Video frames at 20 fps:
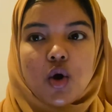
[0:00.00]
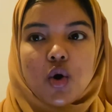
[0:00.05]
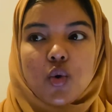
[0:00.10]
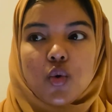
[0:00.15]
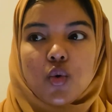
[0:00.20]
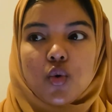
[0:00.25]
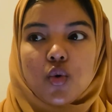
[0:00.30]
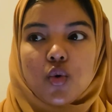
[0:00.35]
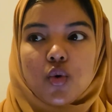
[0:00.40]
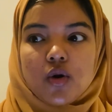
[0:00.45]

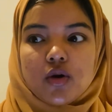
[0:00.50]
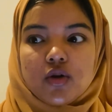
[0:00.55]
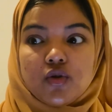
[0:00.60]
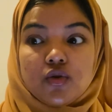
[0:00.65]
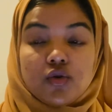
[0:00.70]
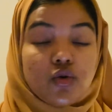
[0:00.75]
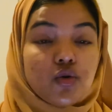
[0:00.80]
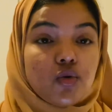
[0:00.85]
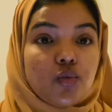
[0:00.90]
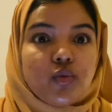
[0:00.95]
or you
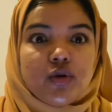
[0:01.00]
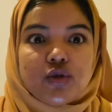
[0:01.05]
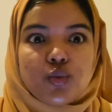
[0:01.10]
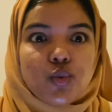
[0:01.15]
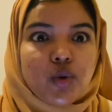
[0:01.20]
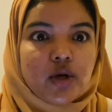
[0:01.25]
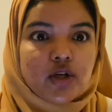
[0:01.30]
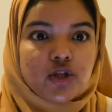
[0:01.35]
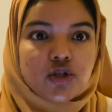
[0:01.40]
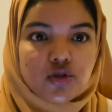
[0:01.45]
don't know which
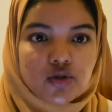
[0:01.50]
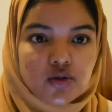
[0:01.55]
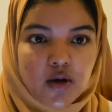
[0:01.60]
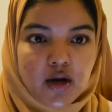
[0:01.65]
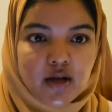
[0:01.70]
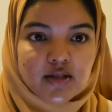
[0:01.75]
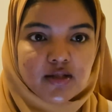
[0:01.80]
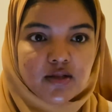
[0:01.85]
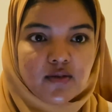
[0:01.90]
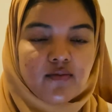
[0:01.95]
question to
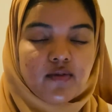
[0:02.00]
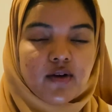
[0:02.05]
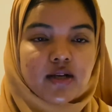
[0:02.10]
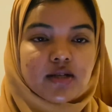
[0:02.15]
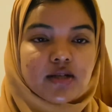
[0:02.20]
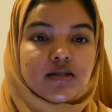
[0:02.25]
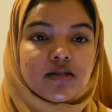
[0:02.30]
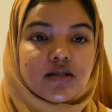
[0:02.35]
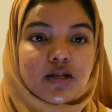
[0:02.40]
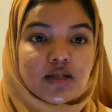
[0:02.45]
answer
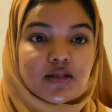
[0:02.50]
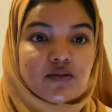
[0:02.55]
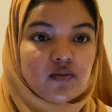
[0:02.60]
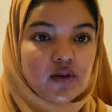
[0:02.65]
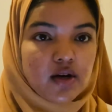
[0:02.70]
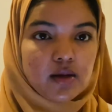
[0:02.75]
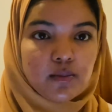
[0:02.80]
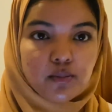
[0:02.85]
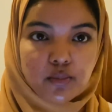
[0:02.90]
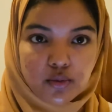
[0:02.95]
first, it's
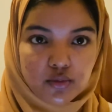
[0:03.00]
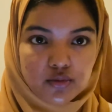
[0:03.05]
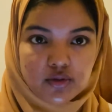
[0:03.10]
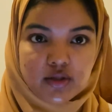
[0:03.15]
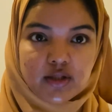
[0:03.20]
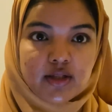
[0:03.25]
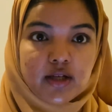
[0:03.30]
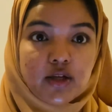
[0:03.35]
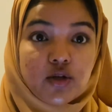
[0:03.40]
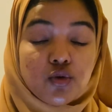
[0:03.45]
very
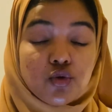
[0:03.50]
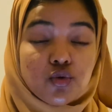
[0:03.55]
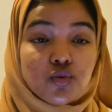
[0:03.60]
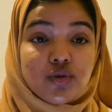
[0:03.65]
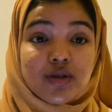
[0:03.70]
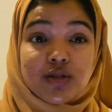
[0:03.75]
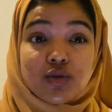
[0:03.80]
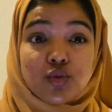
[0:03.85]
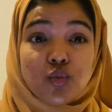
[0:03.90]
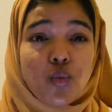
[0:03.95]
important that you do
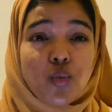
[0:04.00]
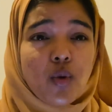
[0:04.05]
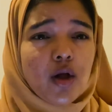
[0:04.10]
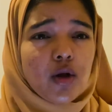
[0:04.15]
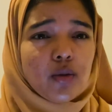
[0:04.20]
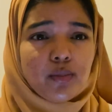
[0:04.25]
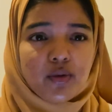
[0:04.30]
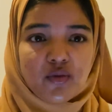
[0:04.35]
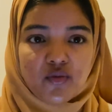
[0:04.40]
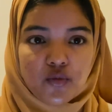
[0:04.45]
this well
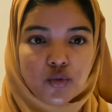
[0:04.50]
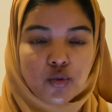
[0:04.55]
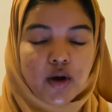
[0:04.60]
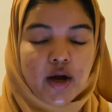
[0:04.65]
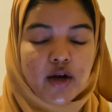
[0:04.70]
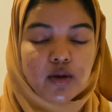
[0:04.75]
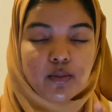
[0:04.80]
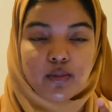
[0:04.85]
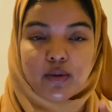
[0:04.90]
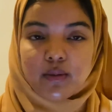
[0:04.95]
before,
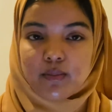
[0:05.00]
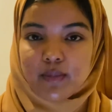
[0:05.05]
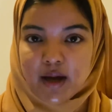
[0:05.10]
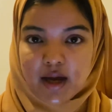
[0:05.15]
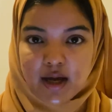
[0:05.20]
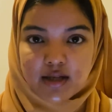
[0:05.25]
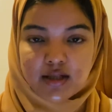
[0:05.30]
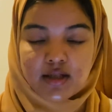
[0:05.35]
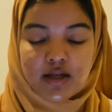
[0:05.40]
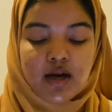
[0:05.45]
and you're
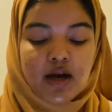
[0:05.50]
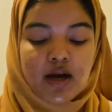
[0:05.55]
prepared